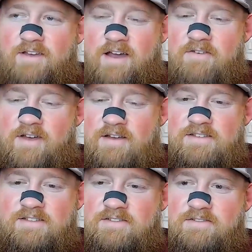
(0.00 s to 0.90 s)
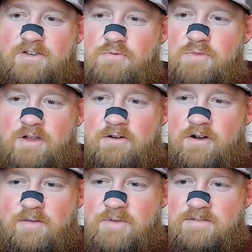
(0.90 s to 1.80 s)
I've had so many
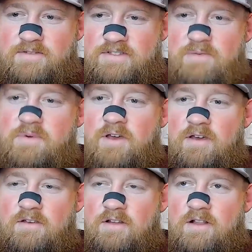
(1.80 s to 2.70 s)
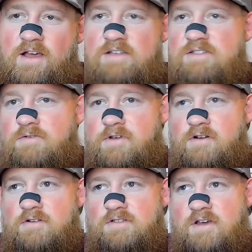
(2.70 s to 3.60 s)
arguments with CPAs in the last two
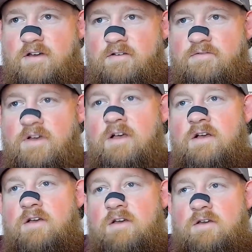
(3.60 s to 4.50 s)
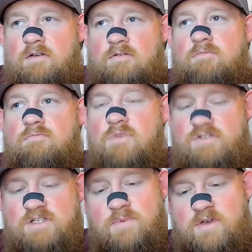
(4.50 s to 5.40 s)
years. Of
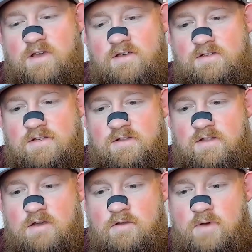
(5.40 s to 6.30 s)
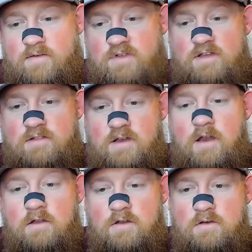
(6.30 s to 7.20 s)
most CPAs, they do everything they
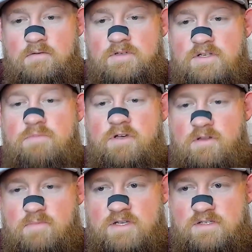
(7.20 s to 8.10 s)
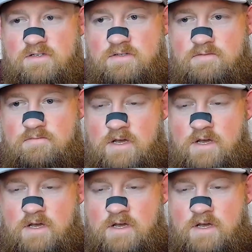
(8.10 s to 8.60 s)
need to do to build the business.